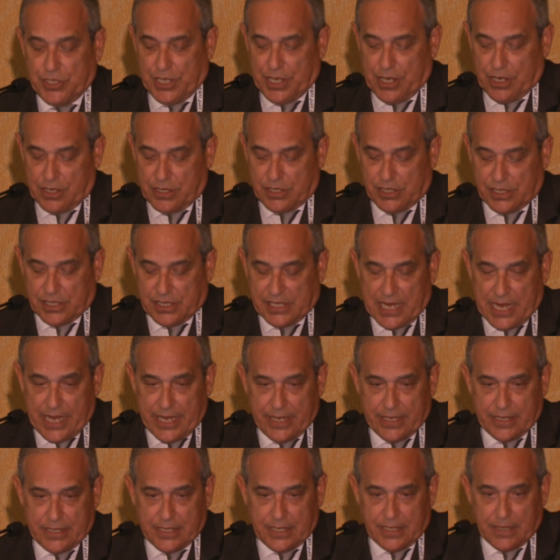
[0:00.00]
in our
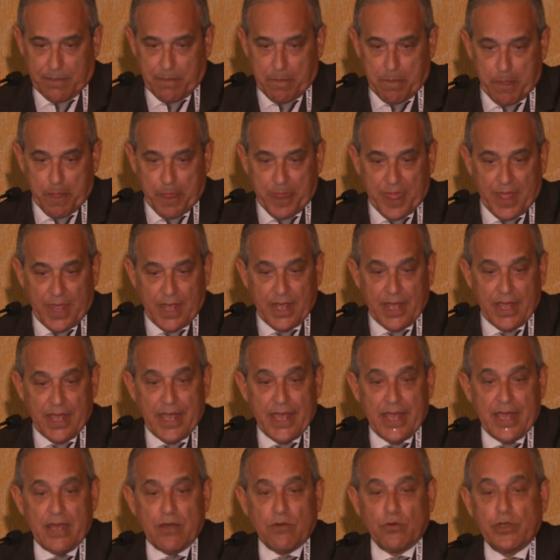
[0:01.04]
society.
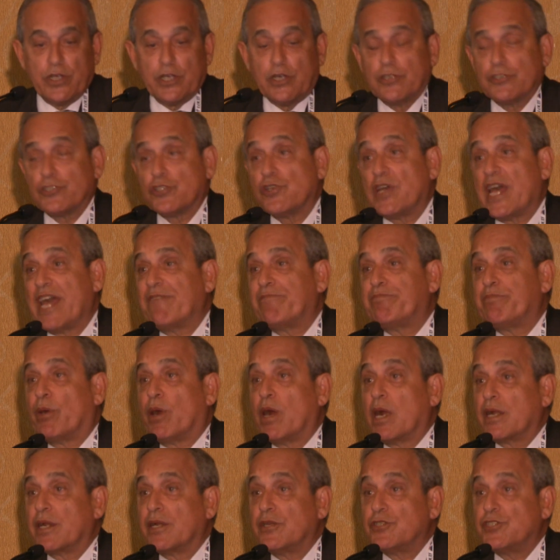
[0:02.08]
We also have
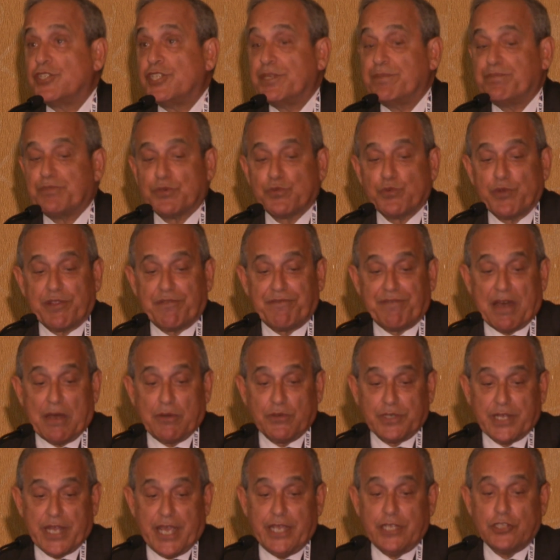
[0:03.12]
partnerships with
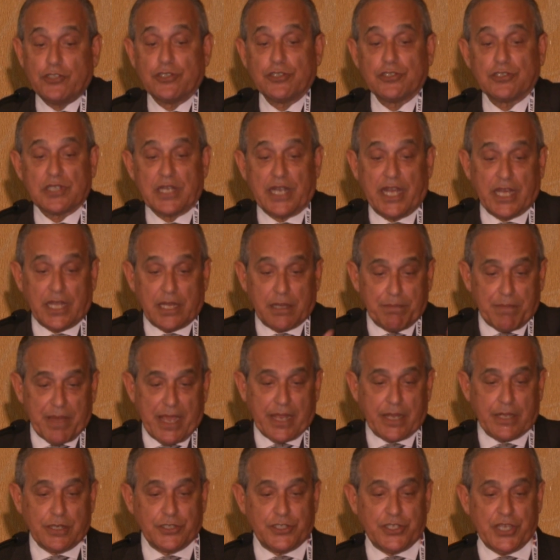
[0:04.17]
foundations like the
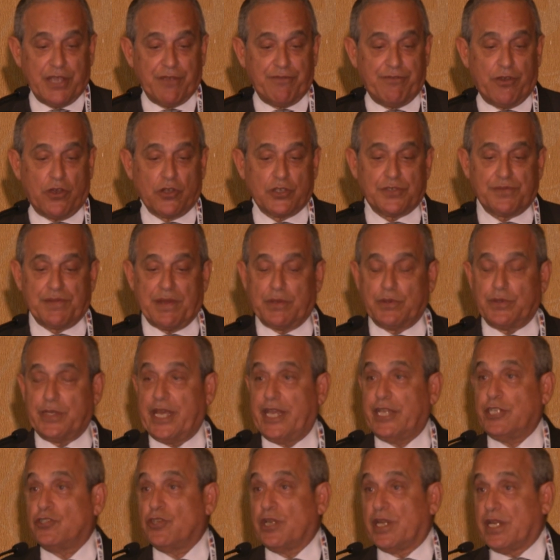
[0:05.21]
Michael J. Fox
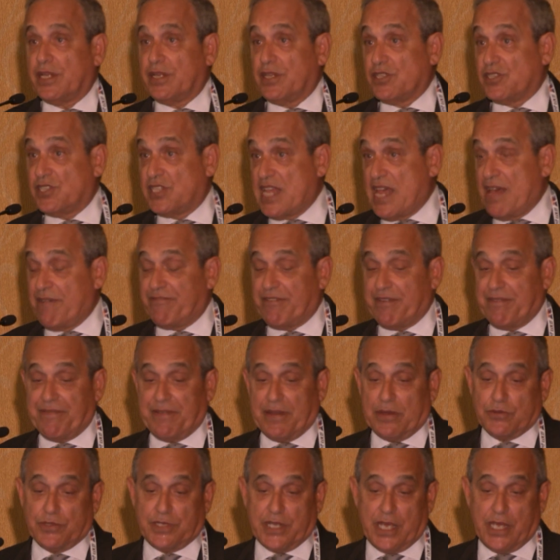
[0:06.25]
Foundation and the SAFRA
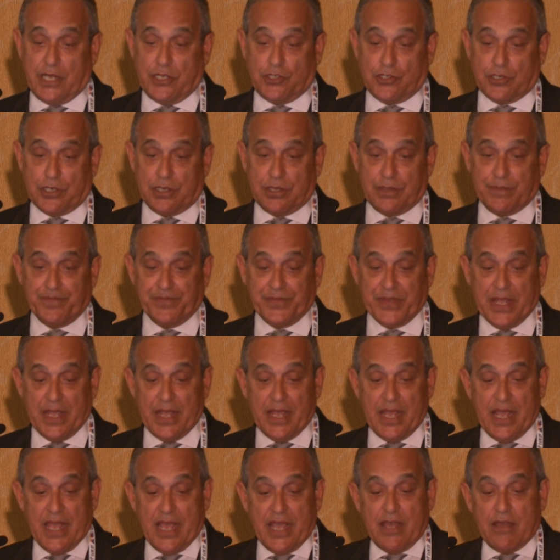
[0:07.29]
Foundation.
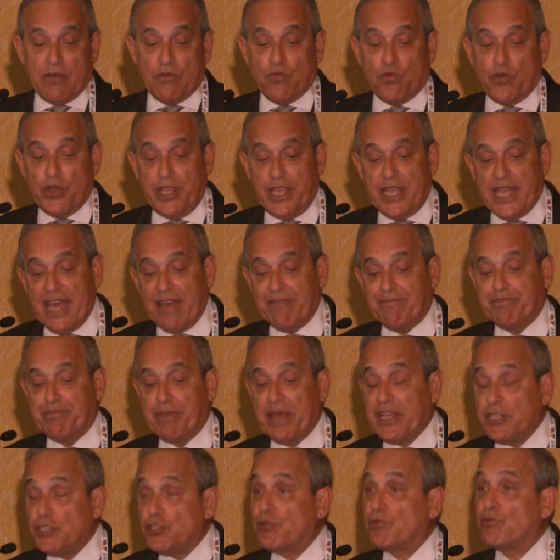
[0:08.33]
We have
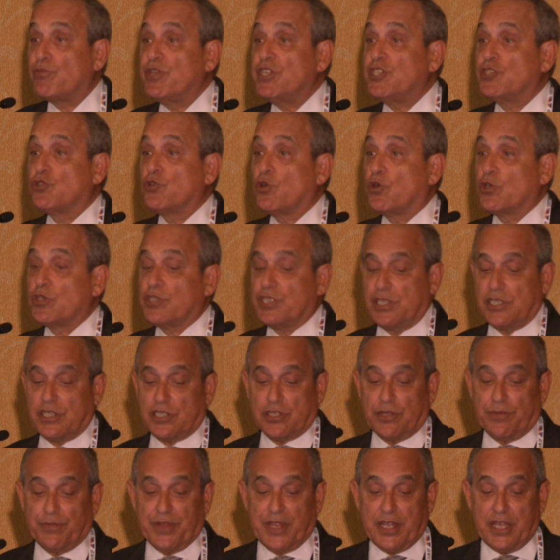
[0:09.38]
patient resources
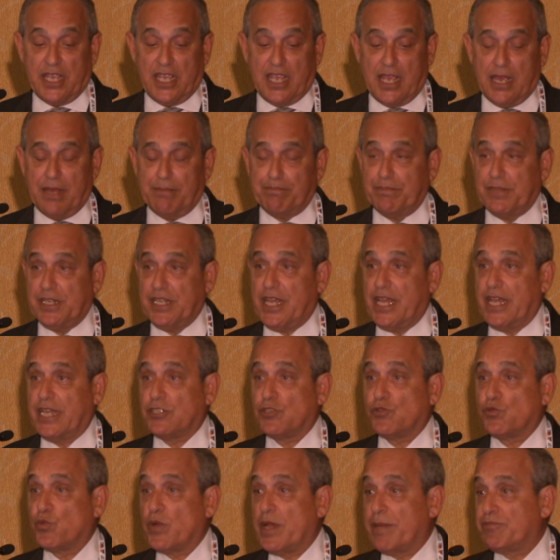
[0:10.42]
on the
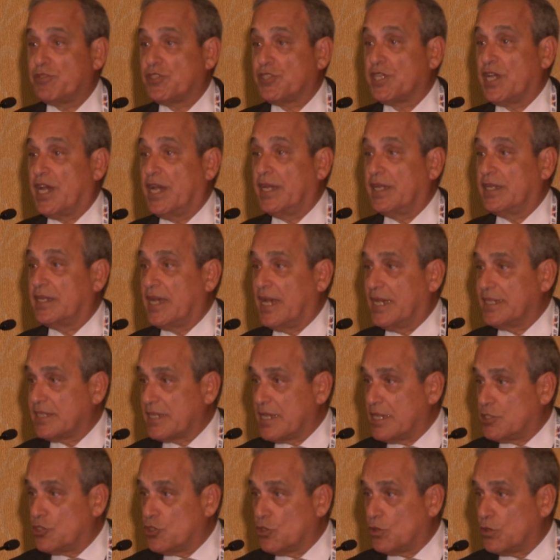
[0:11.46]
MDS website. As
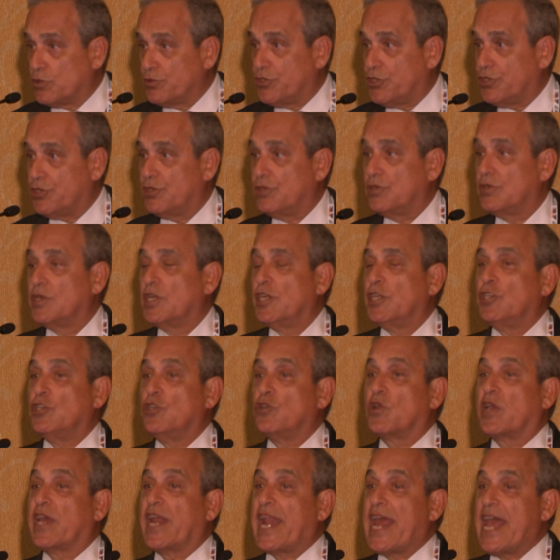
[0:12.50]
I told you,
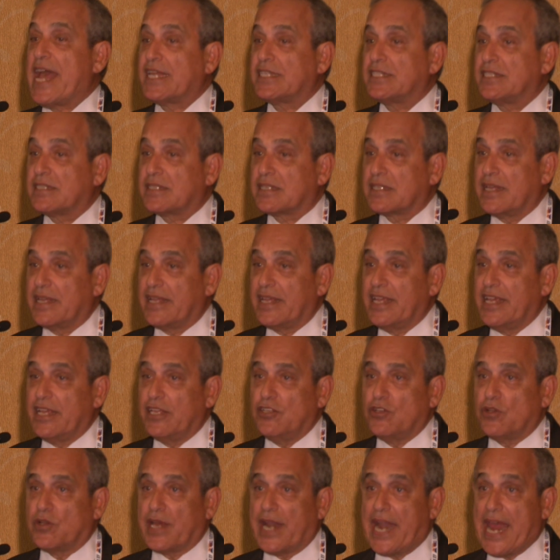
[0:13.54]
you can
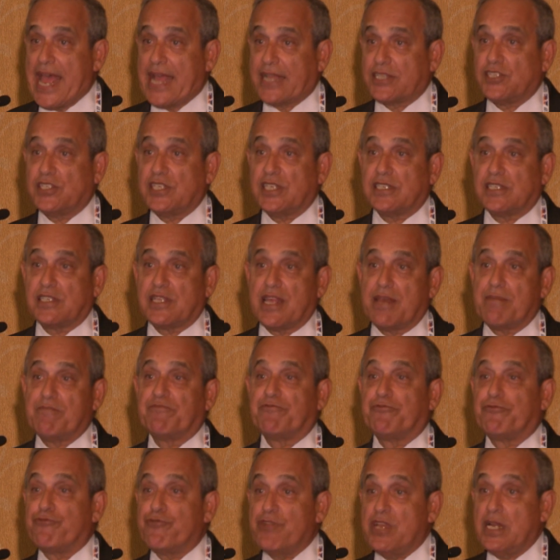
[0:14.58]
access them
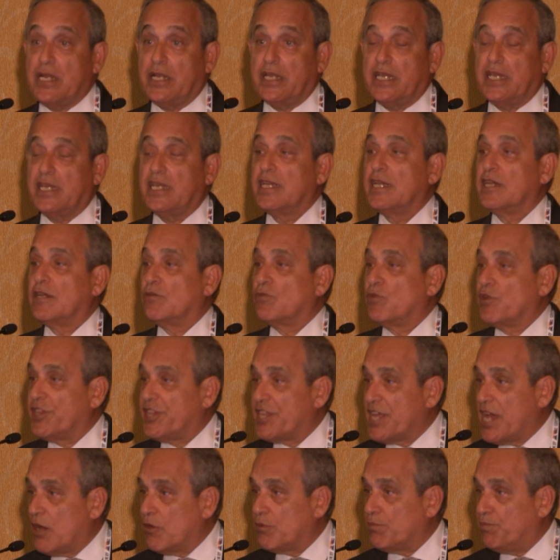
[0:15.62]
freely
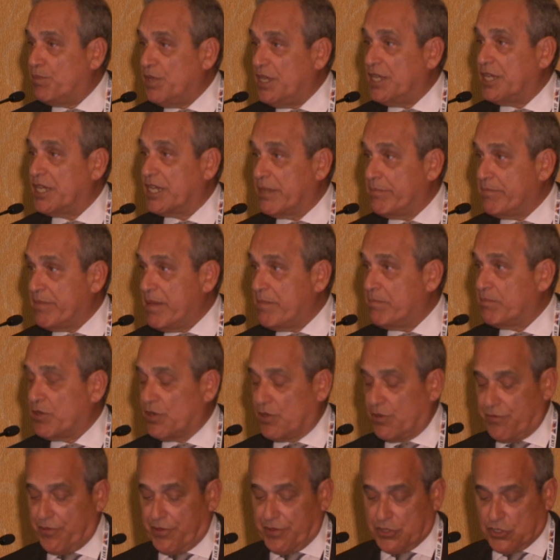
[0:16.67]
without being a
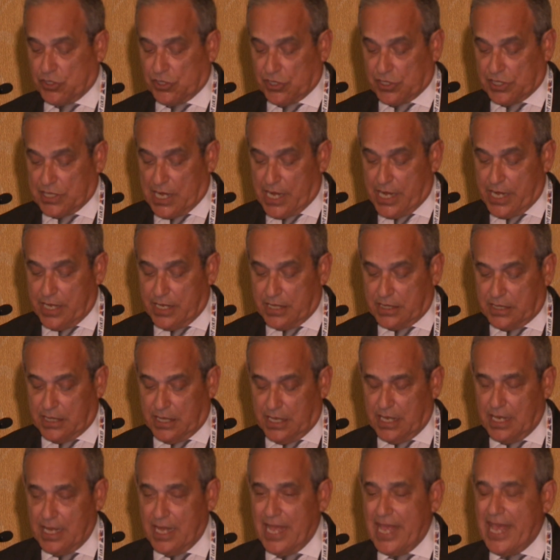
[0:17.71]
member of the
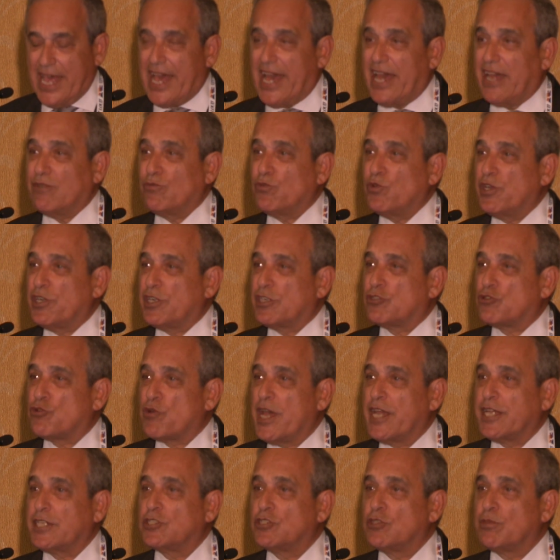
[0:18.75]
society, and we are
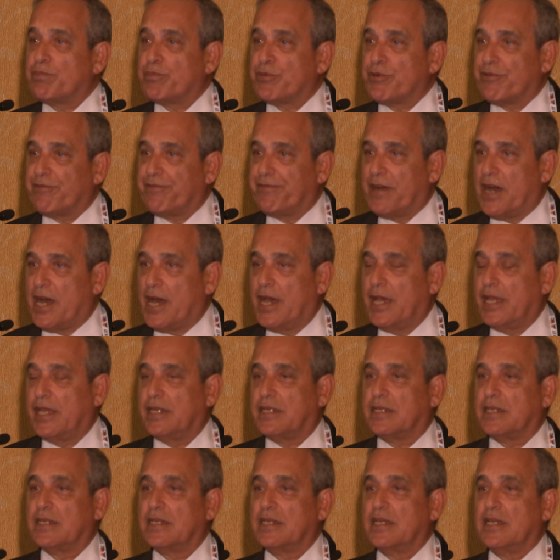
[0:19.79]
trying to
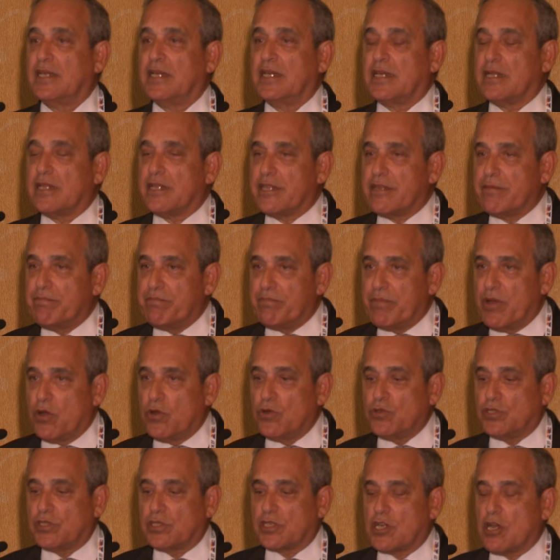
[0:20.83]
provide the
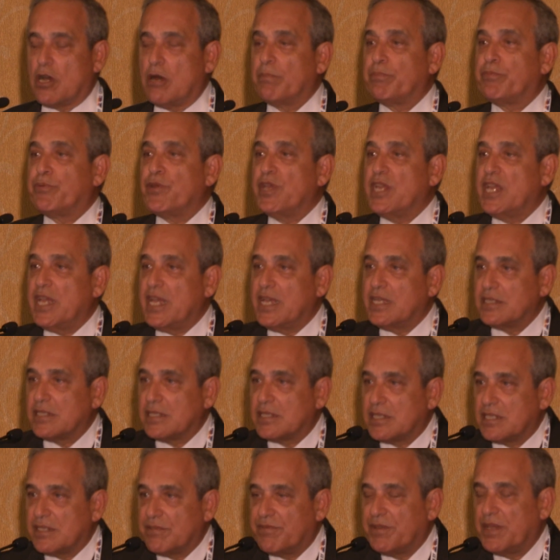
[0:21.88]
most
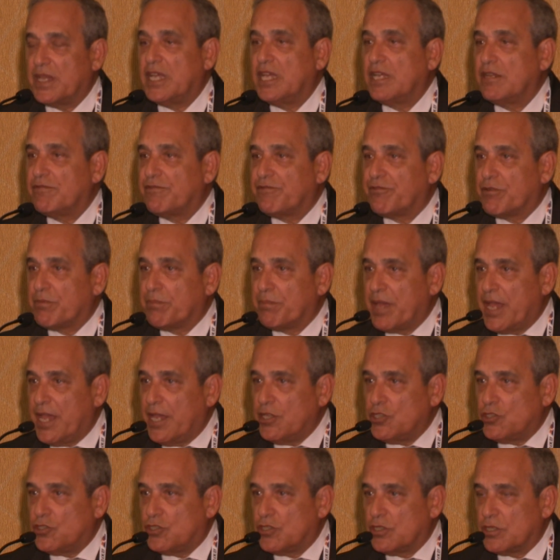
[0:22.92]
comprehensive
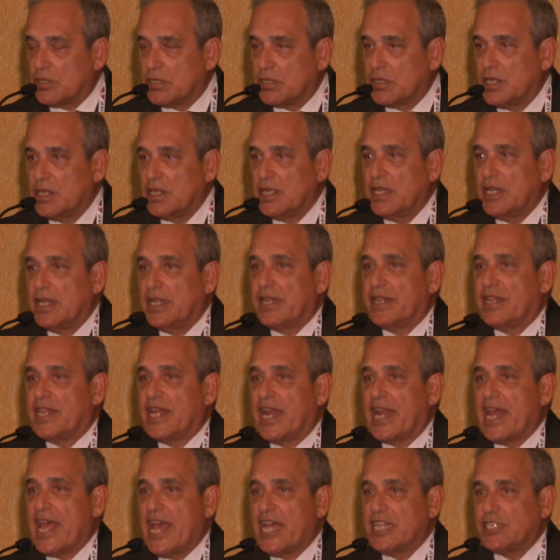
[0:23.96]
information
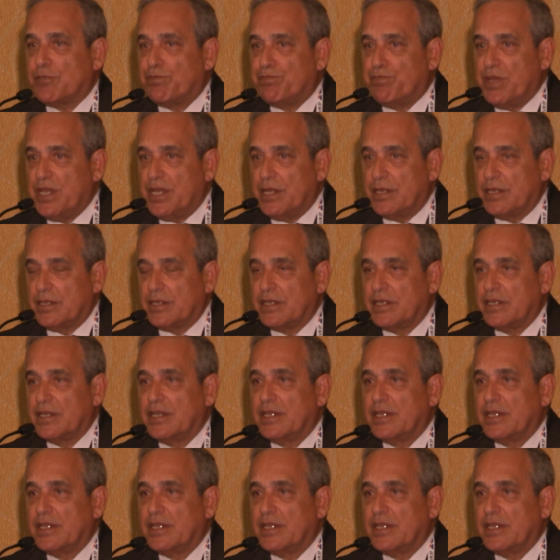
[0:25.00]
that has been